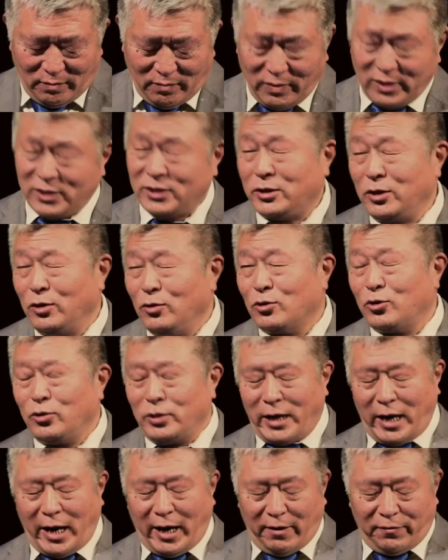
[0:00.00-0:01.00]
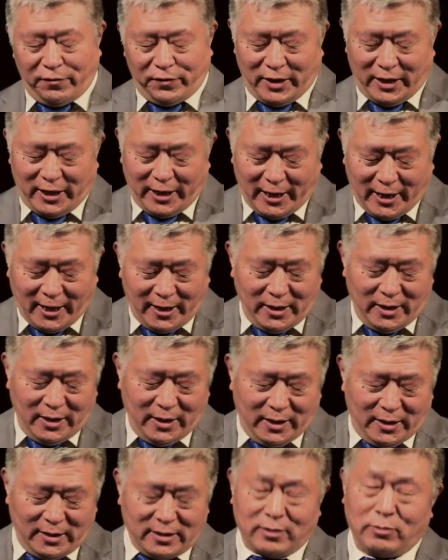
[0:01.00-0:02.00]
We still could have the uh,
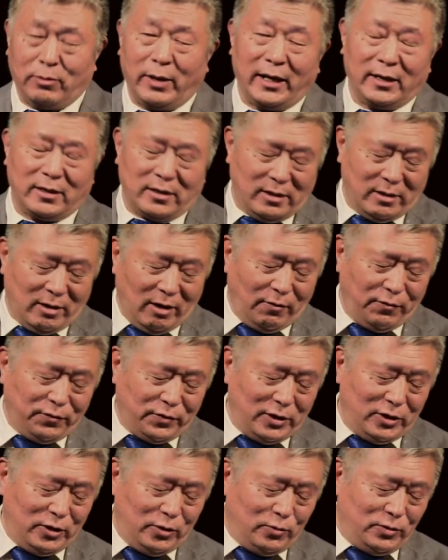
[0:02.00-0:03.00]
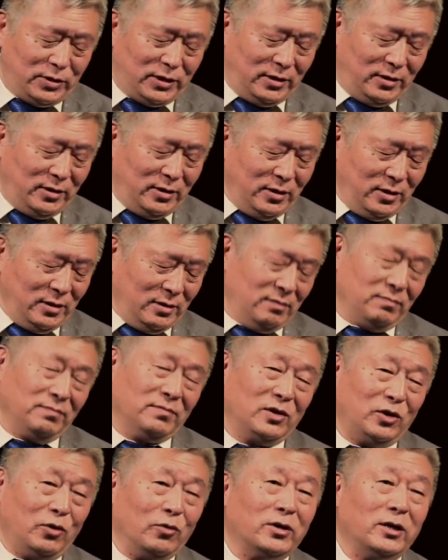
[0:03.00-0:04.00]
threat of the using
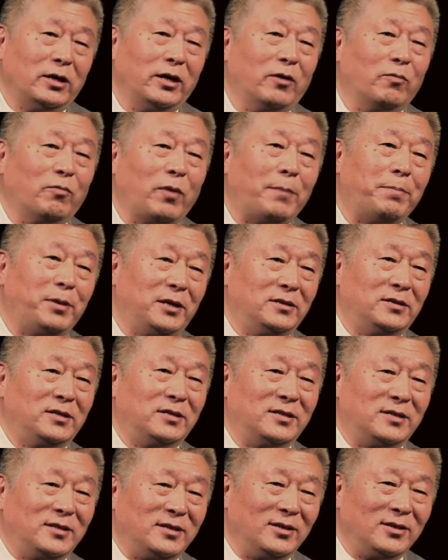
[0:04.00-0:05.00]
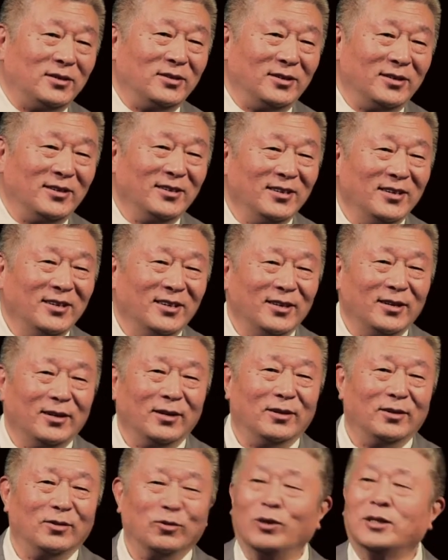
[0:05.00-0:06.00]
nuclear weapons you
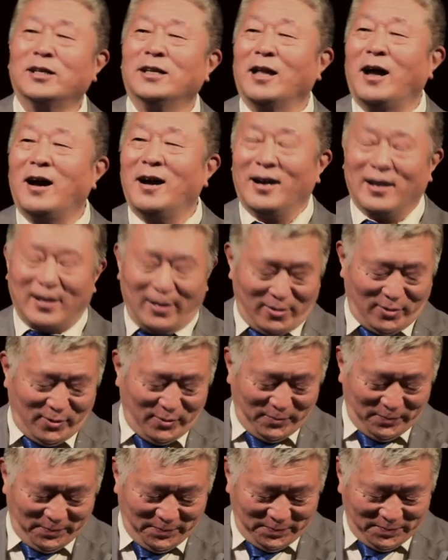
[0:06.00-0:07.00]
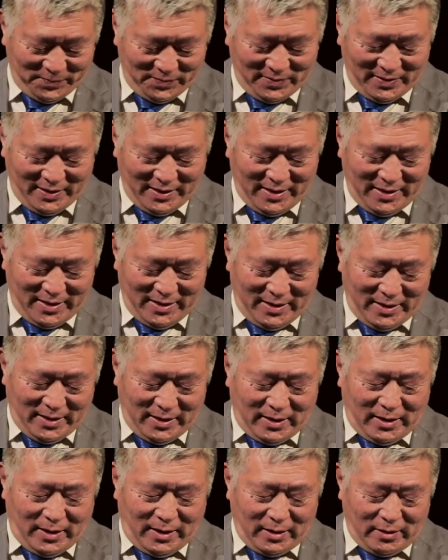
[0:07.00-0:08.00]
know, uh, not long ago.
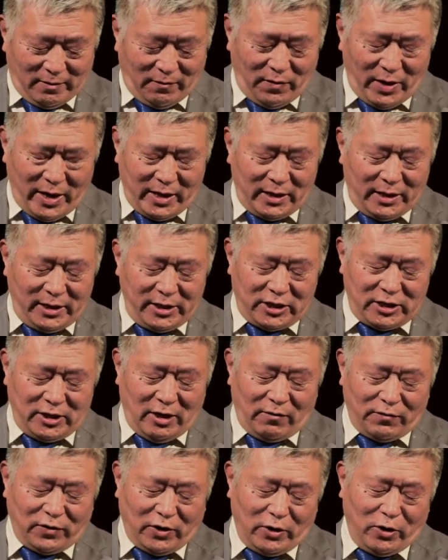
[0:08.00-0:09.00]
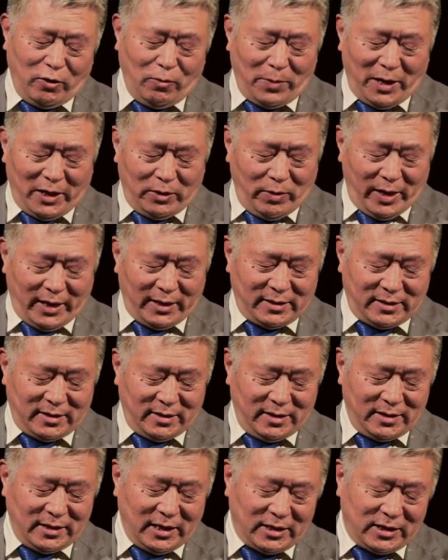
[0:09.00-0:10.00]
The violation of the human
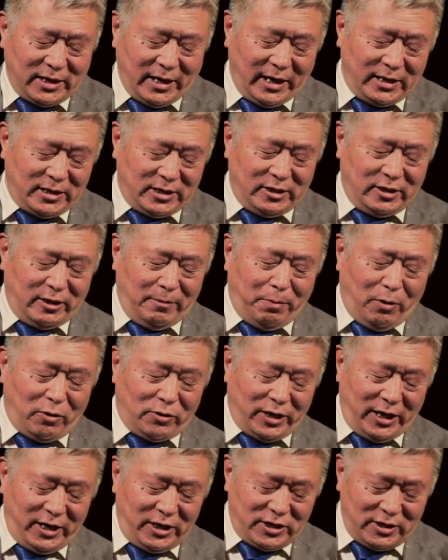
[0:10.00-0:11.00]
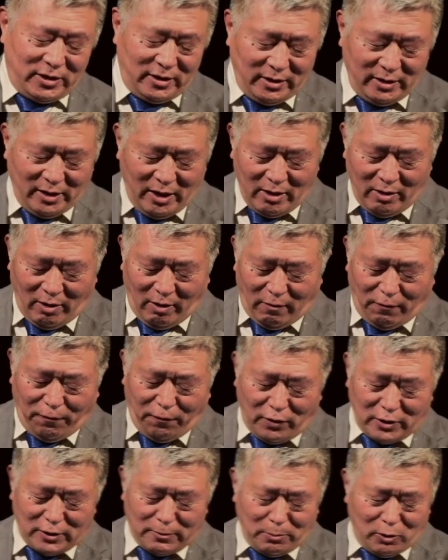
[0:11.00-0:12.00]
rights, such as deportation or
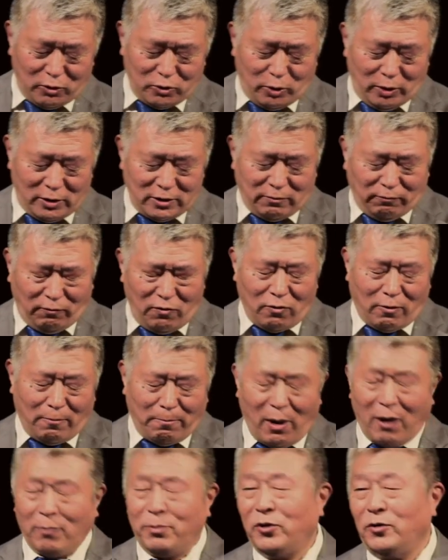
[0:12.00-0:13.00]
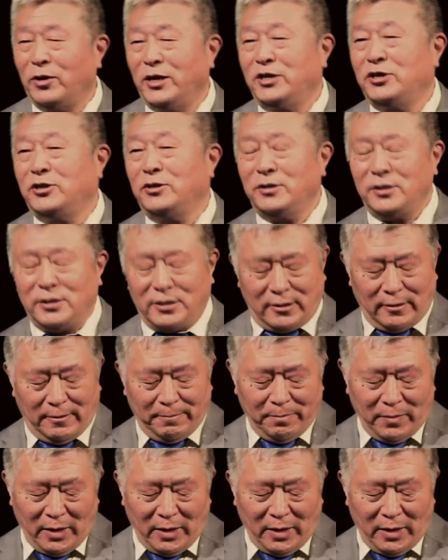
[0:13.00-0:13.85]
forcible transport of populations,